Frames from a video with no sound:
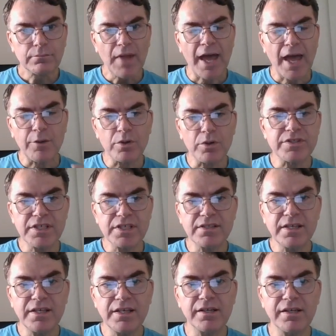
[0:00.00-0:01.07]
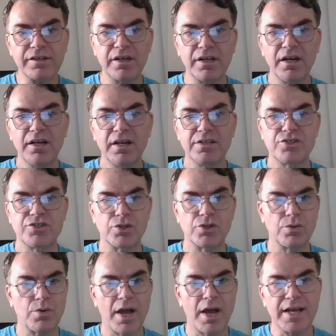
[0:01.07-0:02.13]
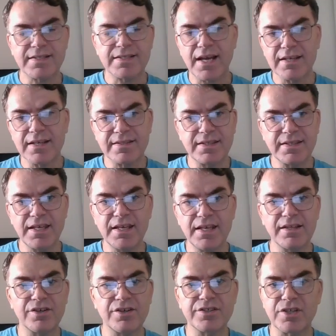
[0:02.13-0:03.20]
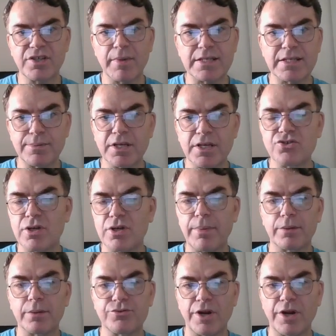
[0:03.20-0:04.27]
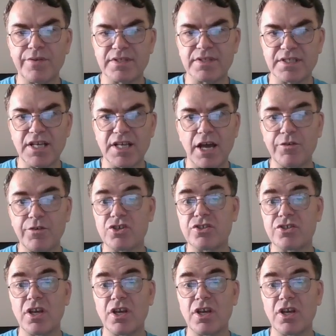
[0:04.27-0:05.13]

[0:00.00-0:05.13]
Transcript: And what's in here, so as I see, there is some explanation about Travis CI, which is,